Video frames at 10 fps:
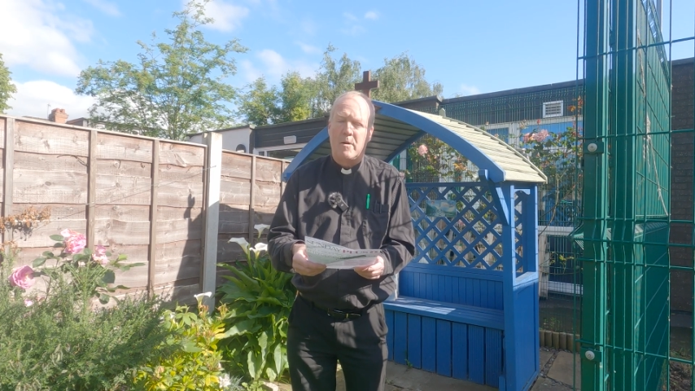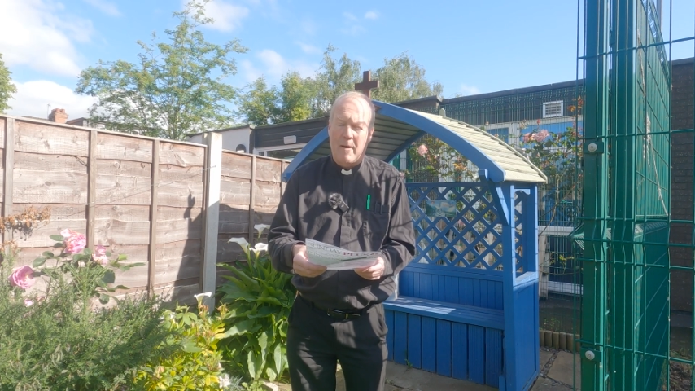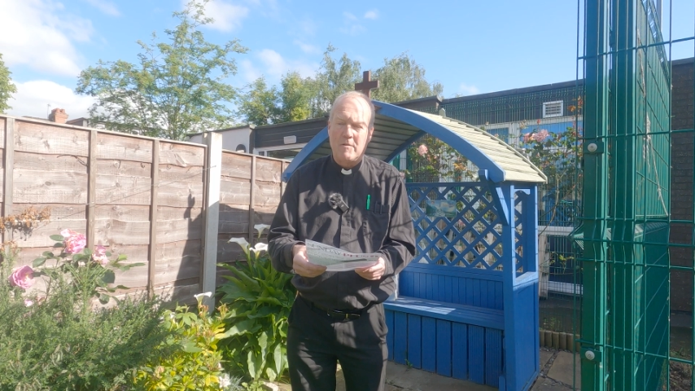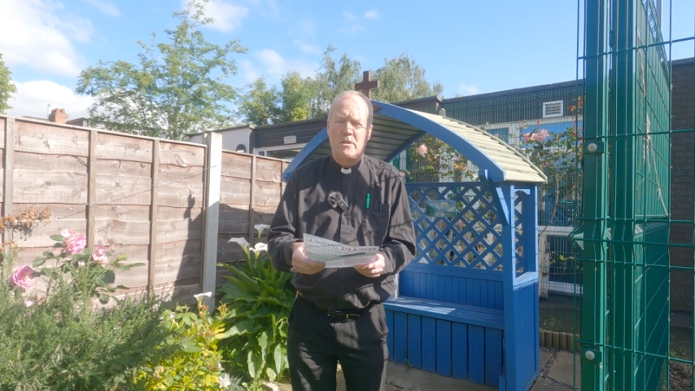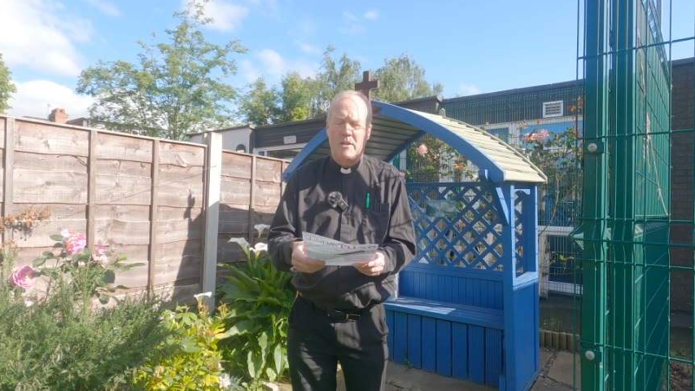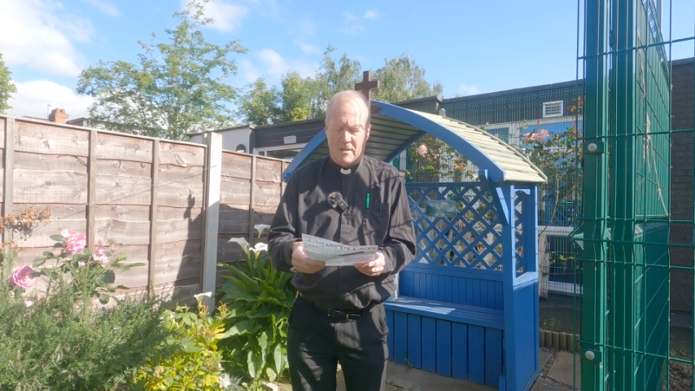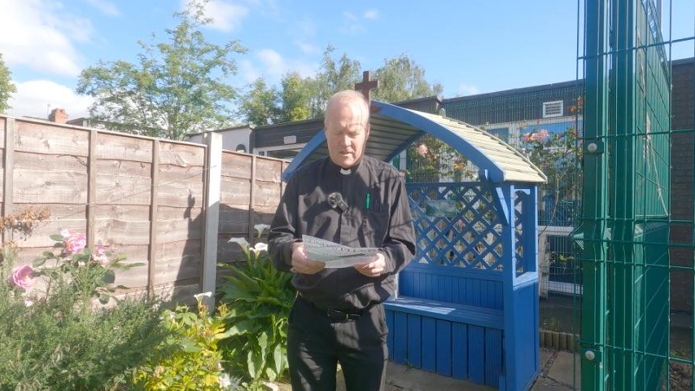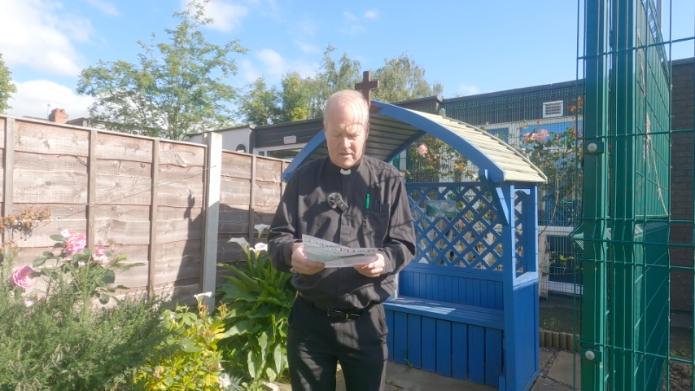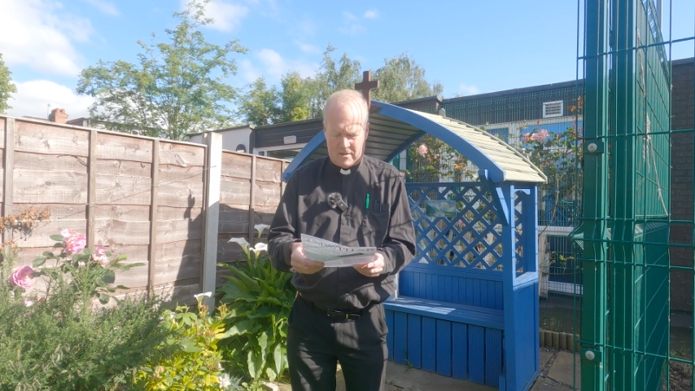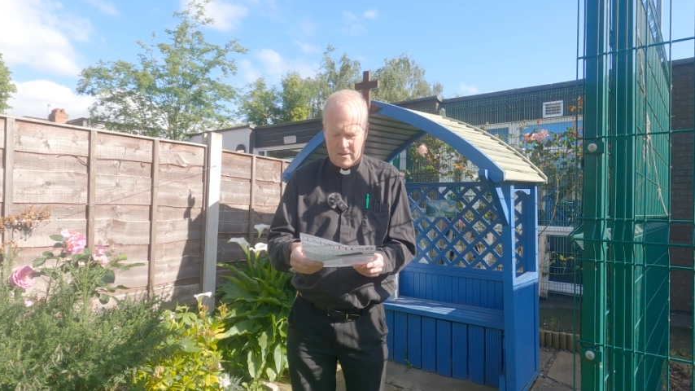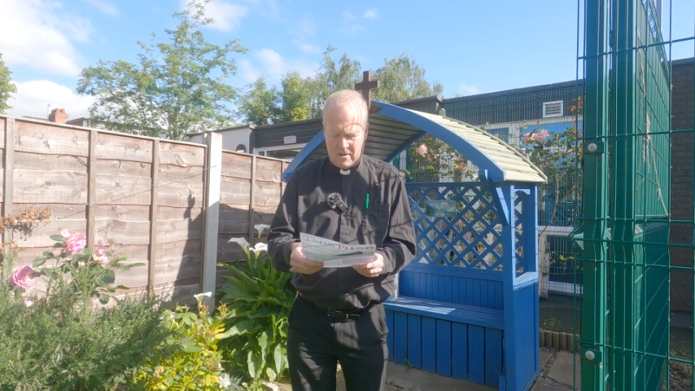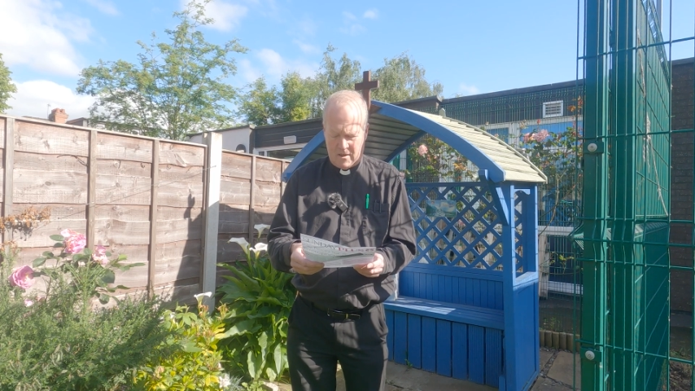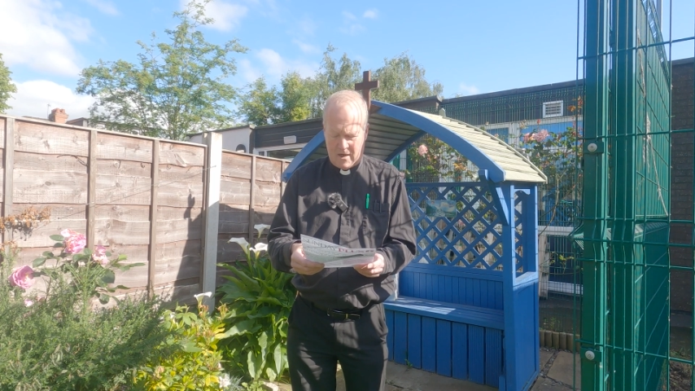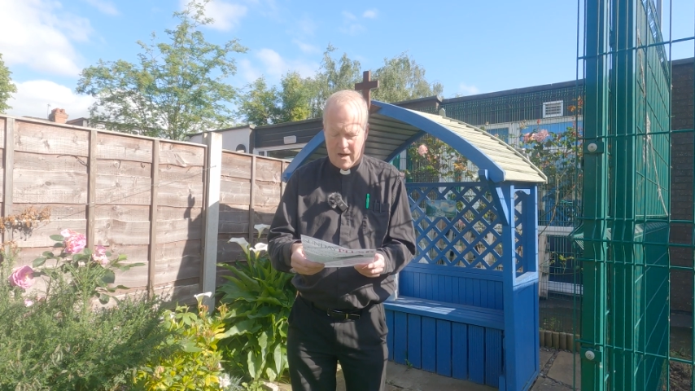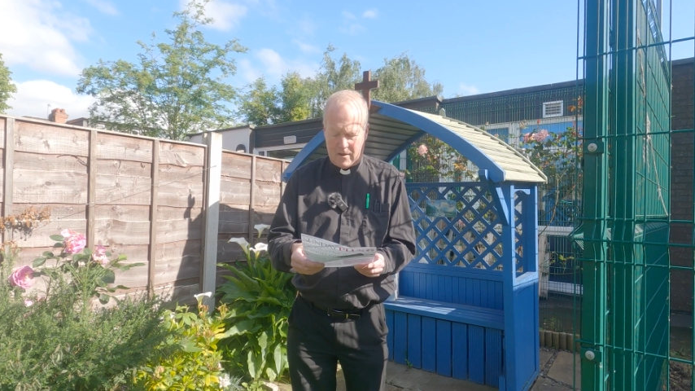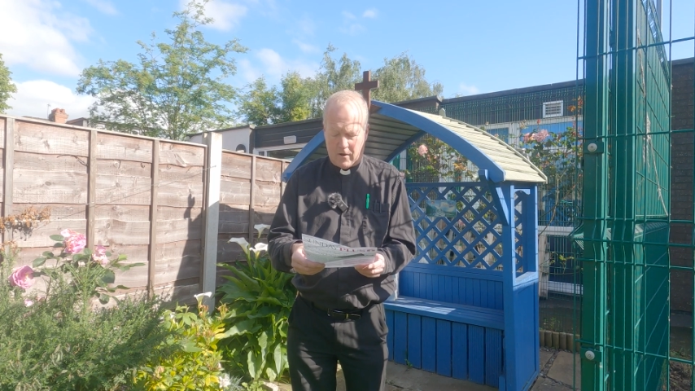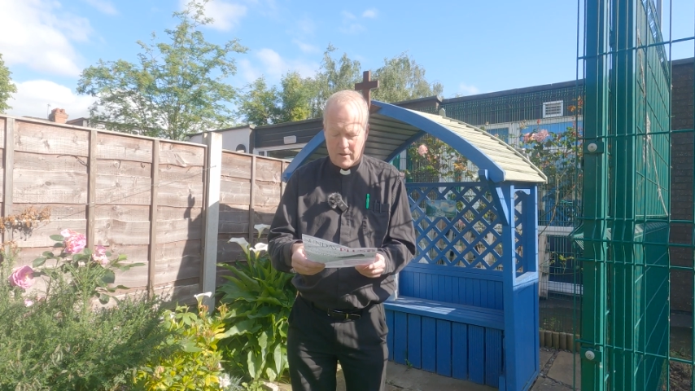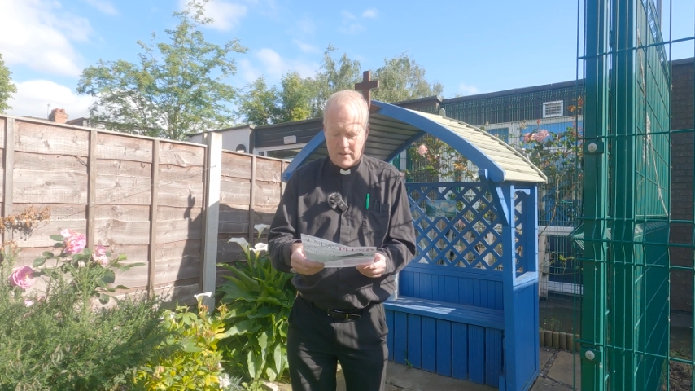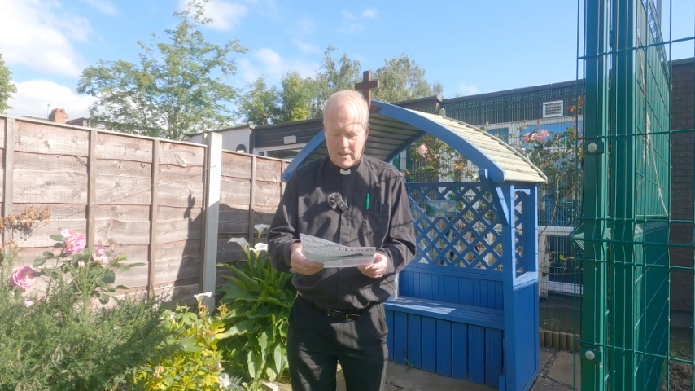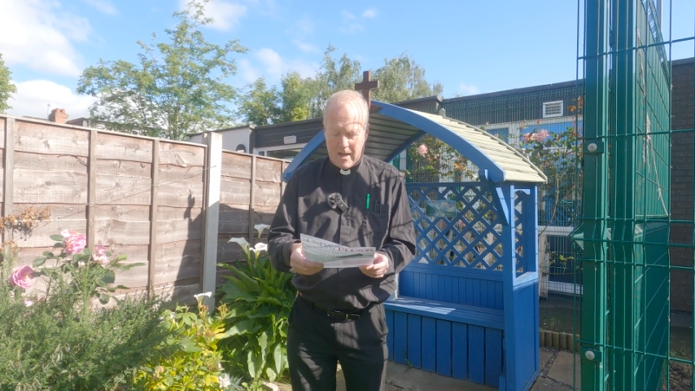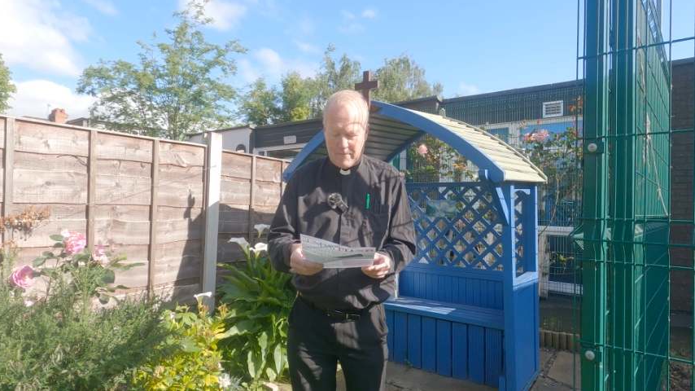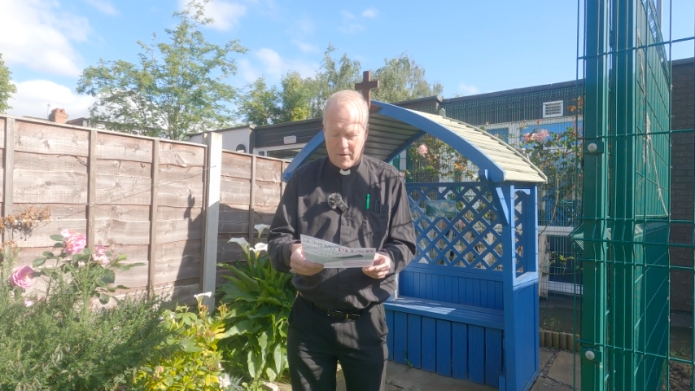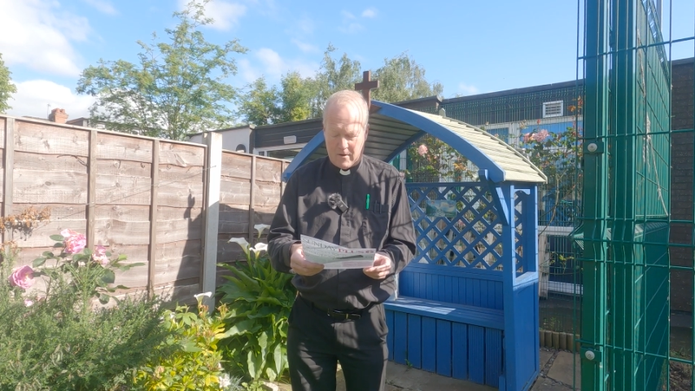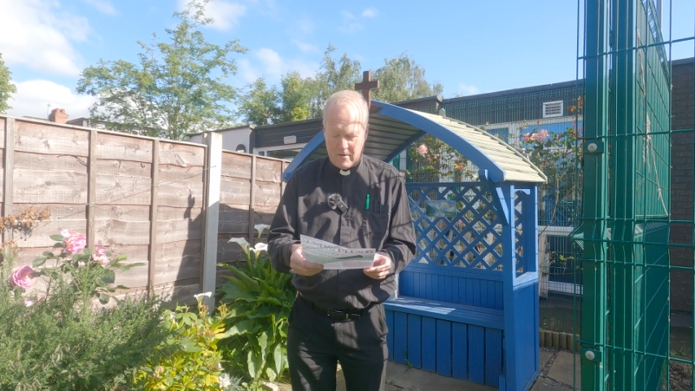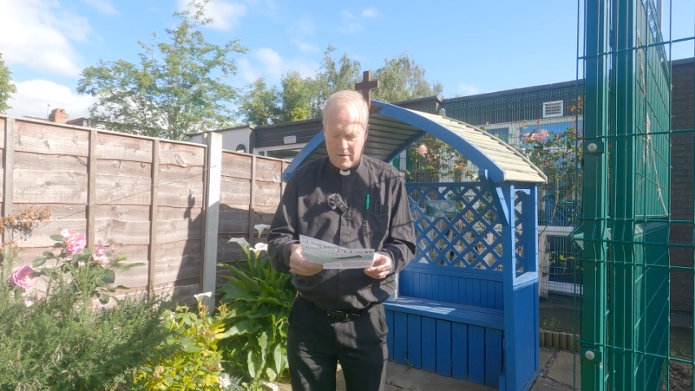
about Jesus, our Lord and Saviour,